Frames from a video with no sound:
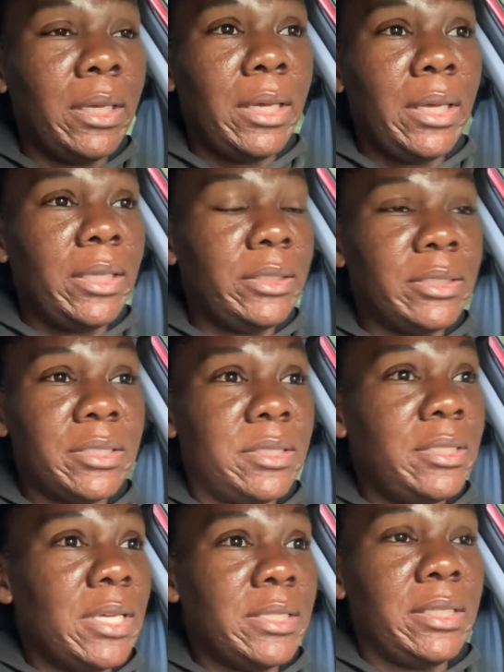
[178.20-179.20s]
it just
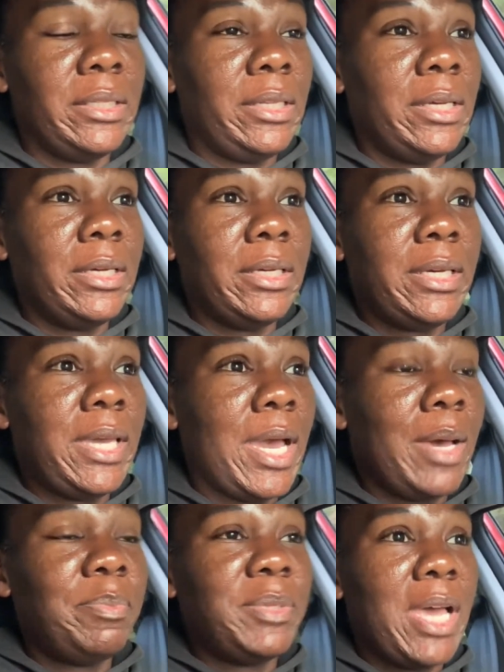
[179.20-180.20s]
doesn't look
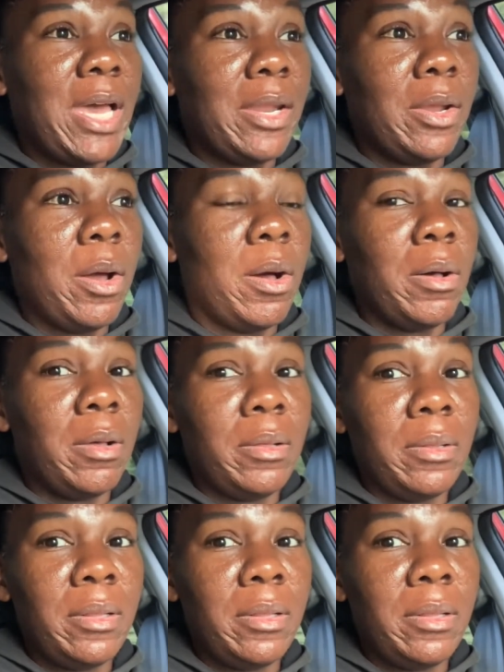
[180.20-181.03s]
kept at all.